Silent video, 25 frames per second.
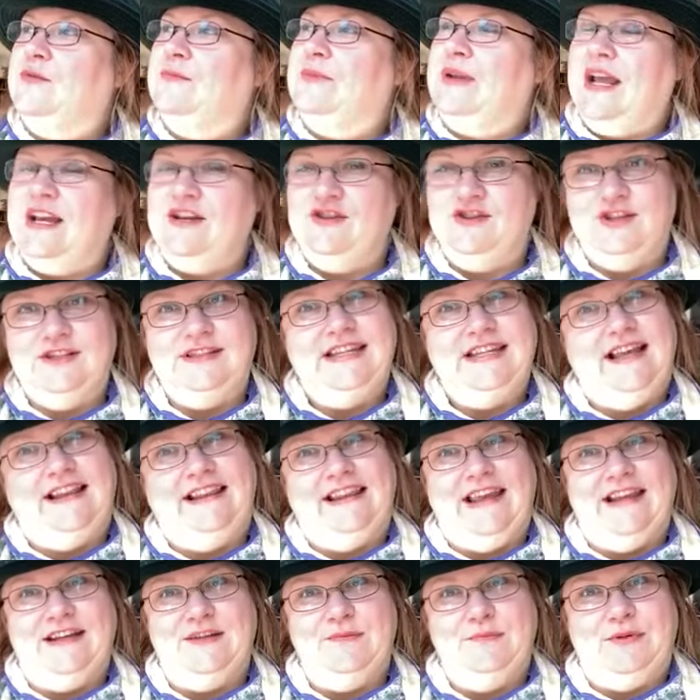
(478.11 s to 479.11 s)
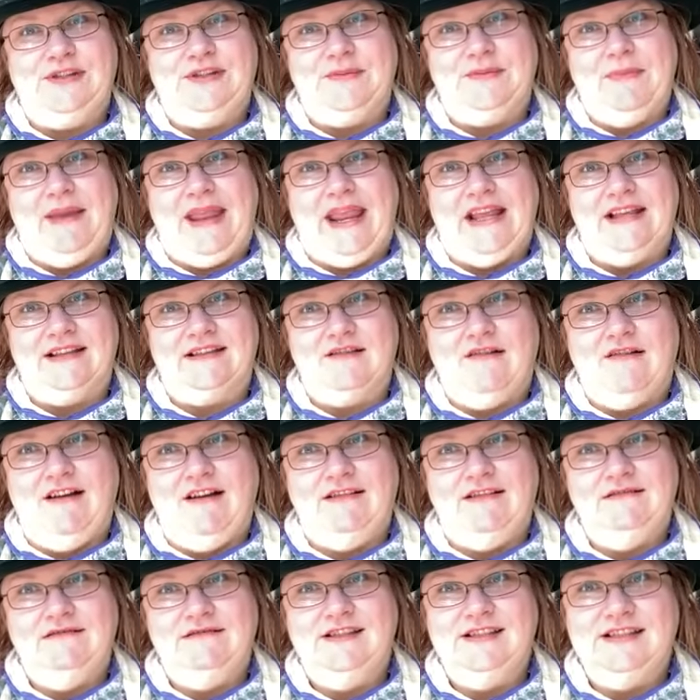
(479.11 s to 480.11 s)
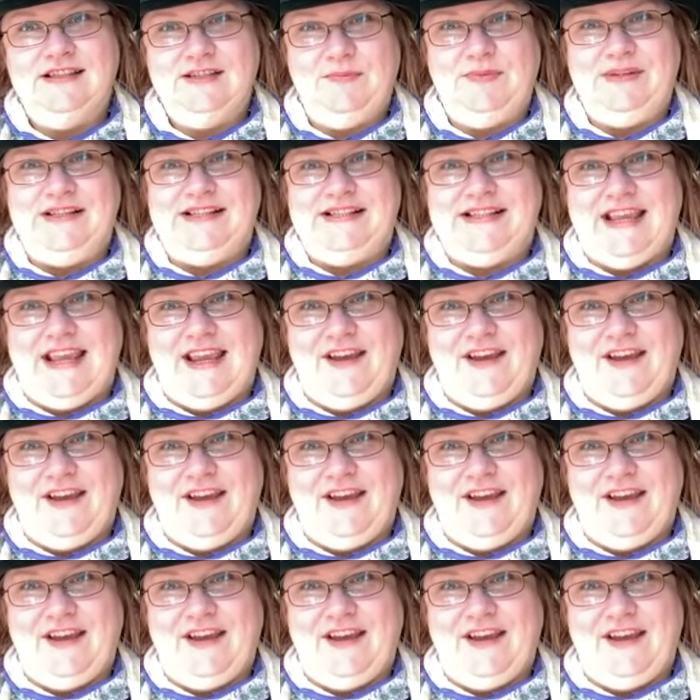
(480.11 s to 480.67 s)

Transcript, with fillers: but I should tell Ed to put some pants on just to be safe.